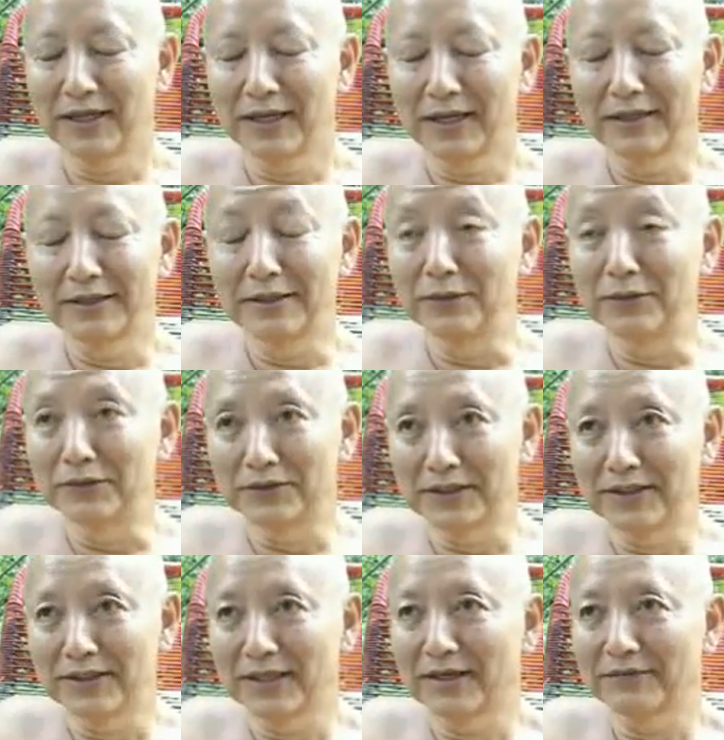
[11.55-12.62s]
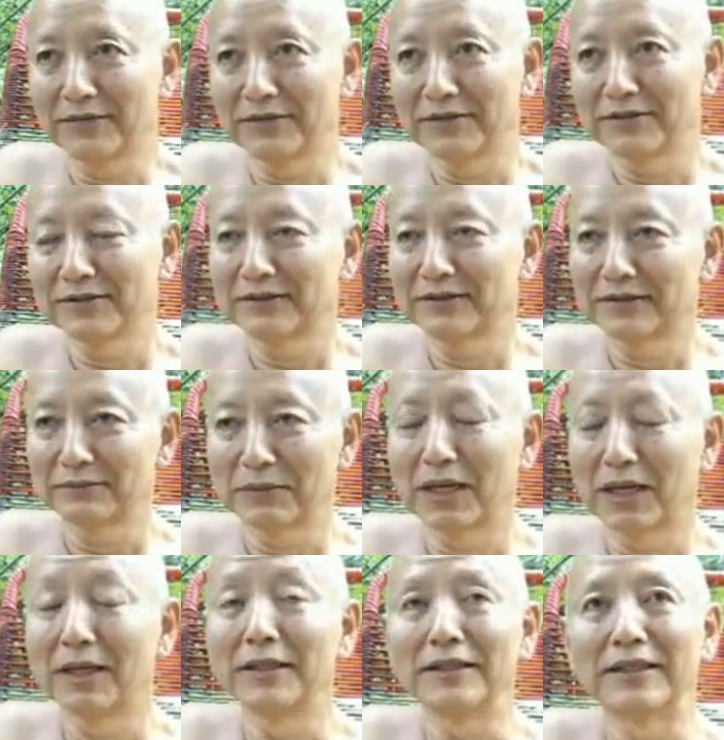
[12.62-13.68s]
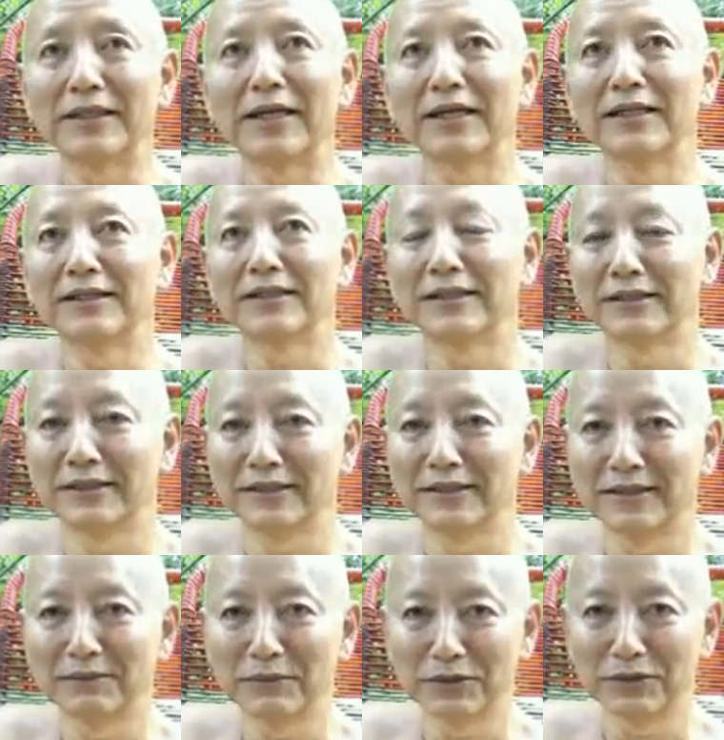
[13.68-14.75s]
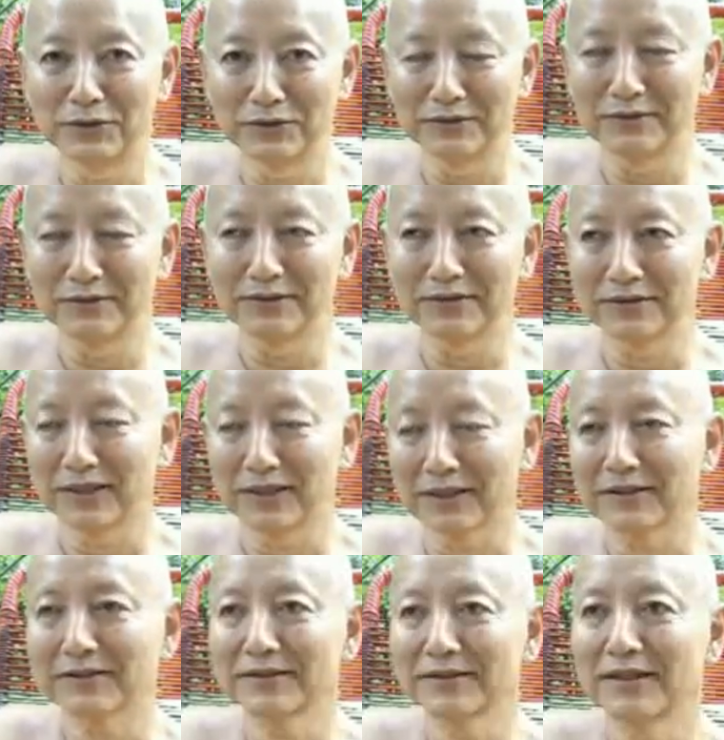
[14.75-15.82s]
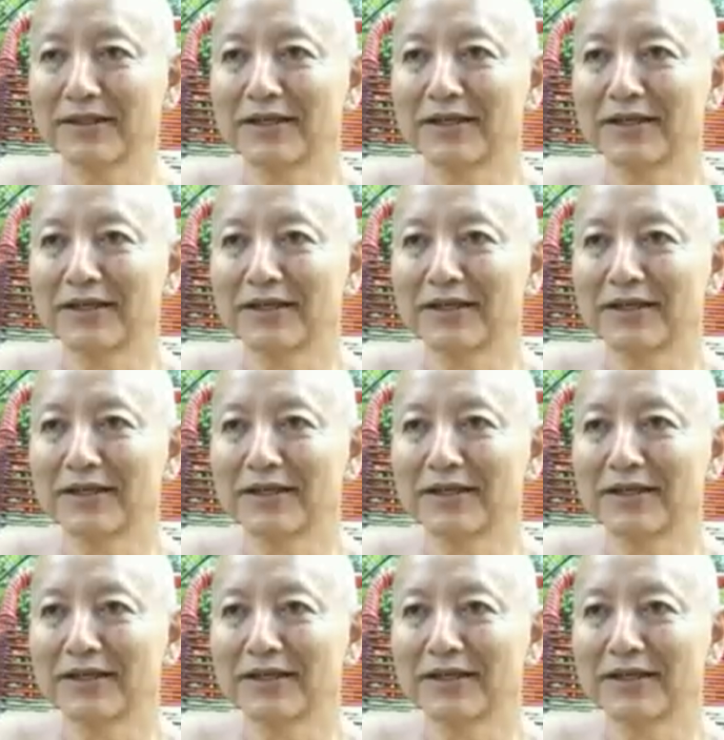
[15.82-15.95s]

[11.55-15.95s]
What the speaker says: I didn't know that they have this Mahanikaya and Dhammavuddho sects.